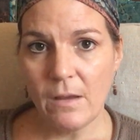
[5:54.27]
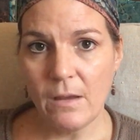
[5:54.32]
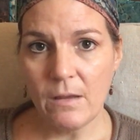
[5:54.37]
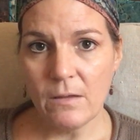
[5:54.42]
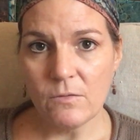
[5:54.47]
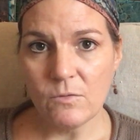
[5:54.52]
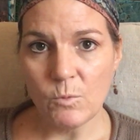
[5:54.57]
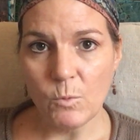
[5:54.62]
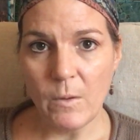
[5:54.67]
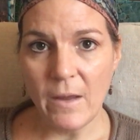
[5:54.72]

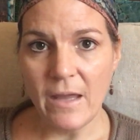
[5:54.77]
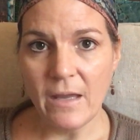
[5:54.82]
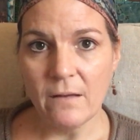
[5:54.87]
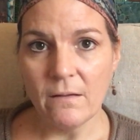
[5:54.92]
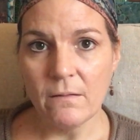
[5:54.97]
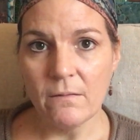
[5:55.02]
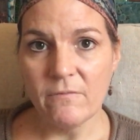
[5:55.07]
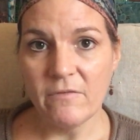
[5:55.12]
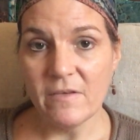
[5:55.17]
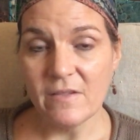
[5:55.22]
is
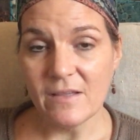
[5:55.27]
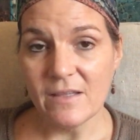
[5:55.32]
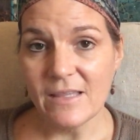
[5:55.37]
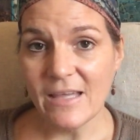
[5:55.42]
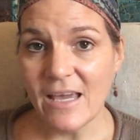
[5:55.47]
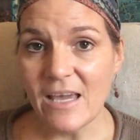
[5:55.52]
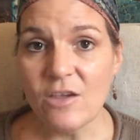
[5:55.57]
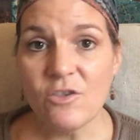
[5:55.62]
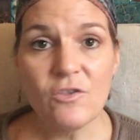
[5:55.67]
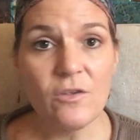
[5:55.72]
when
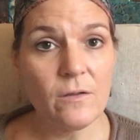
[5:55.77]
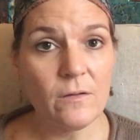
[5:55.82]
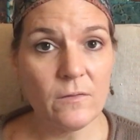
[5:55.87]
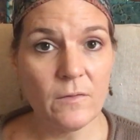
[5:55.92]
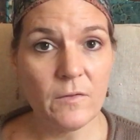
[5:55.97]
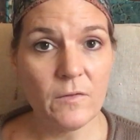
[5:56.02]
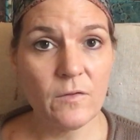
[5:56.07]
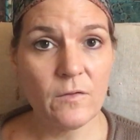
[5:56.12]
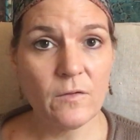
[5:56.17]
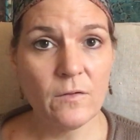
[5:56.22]

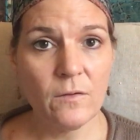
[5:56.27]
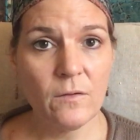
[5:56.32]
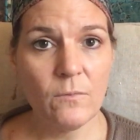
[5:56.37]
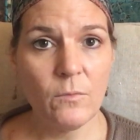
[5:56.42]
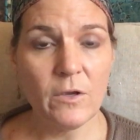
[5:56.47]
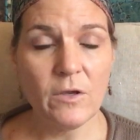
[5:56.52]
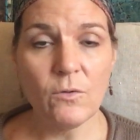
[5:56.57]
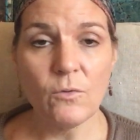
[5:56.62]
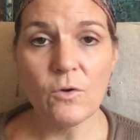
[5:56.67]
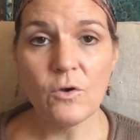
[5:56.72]
visitations,
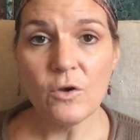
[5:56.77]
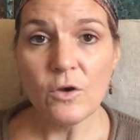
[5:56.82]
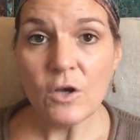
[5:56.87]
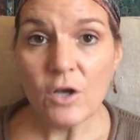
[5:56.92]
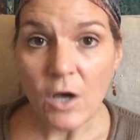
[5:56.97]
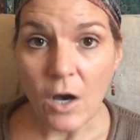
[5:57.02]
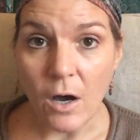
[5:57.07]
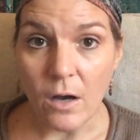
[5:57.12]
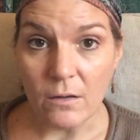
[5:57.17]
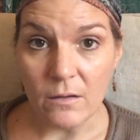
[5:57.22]
what you could
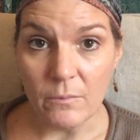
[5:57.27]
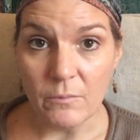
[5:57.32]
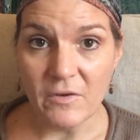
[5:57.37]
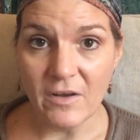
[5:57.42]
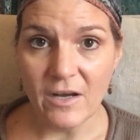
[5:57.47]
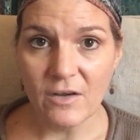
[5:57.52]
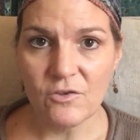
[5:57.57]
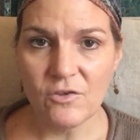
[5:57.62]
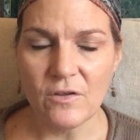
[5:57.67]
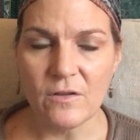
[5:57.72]
call
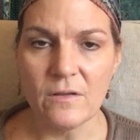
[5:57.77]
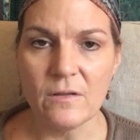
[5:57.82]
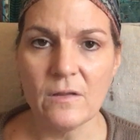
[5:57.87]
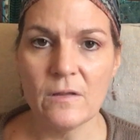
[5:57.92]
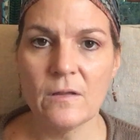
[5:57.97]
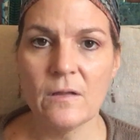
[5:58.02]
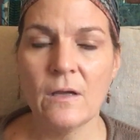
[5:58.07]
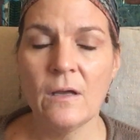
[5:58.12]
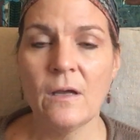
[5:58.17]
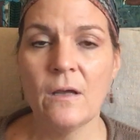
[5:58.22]

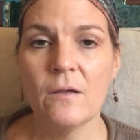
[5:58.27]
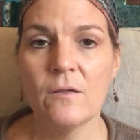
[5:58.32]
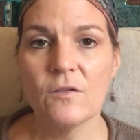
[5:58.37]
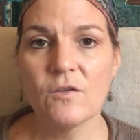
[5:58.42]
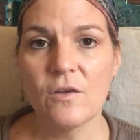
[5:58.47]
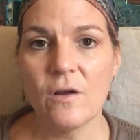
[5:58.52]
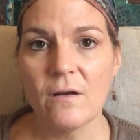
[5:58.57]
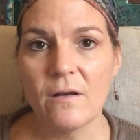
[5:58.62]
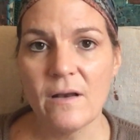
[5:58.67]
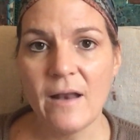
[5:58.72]
abductions,
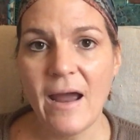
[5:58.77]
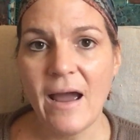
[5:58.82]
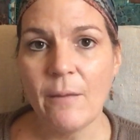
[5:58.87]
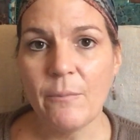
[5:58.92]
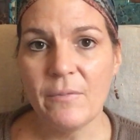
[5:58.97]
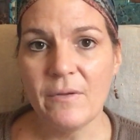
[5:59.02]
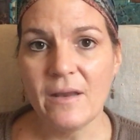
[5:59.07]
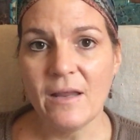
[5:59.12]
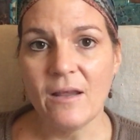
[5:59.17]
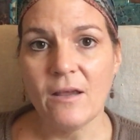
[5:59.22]
started
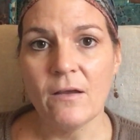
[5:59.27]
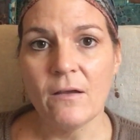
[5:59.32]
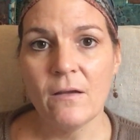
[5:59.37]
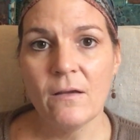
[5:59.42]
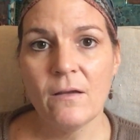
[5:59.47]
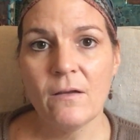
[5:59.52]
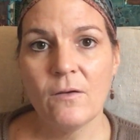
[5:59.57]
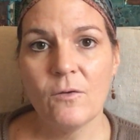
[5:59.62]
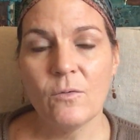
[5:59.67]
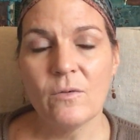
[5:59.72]
happening
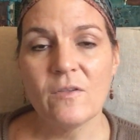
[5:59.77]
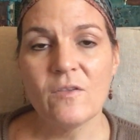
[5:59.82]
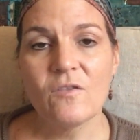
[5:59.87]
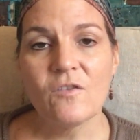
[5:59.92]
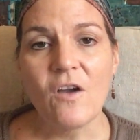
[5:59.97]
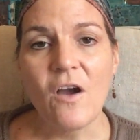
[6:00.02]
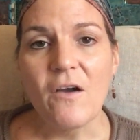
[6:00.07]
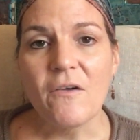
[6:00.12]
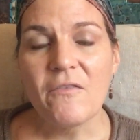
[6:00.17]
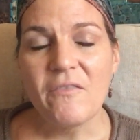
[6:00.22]
with
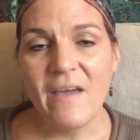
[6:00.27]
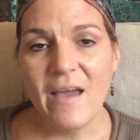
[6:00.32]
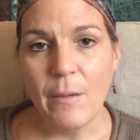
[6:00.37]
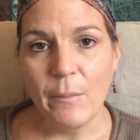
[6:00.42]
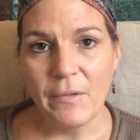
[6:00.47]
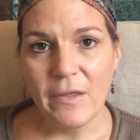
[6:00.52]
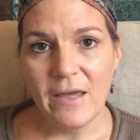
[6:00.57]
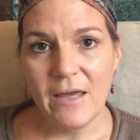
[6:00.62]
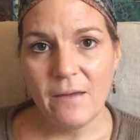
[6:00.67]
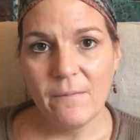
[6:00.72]
star
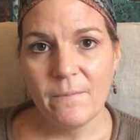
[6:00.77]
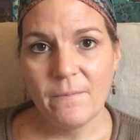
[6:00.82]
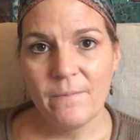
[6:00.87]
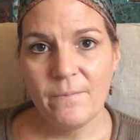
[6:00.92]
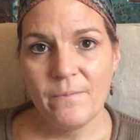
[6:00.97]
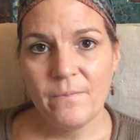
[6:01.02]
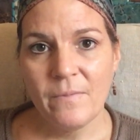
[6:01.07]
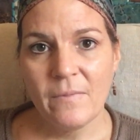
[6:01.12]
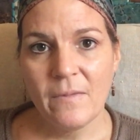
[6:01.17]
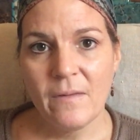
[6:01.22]
family.
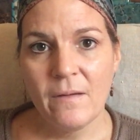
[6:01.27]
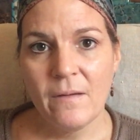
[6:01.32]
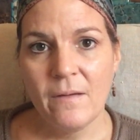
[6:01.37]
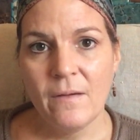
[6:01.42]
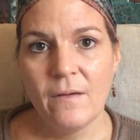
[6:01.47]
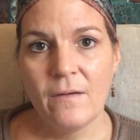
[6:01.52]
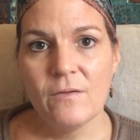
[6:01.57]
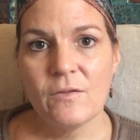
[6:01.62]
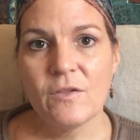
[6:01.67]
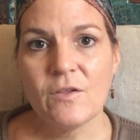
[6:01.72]

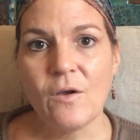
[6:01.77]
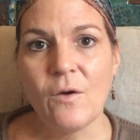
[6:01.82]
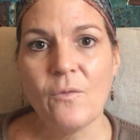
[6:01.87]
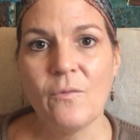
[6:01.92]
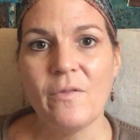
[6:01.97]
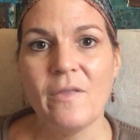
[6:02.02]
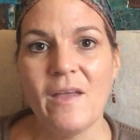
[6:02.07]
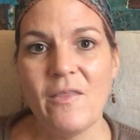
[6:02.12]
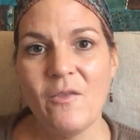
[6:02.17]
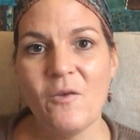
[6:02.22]
So
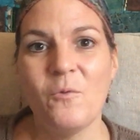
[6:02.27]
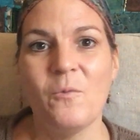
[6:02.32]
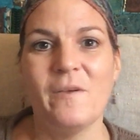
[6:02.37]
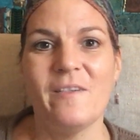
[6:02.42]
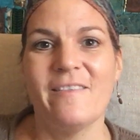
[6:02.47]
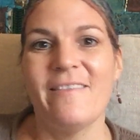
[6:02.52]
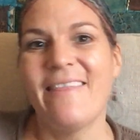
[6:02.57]
then there was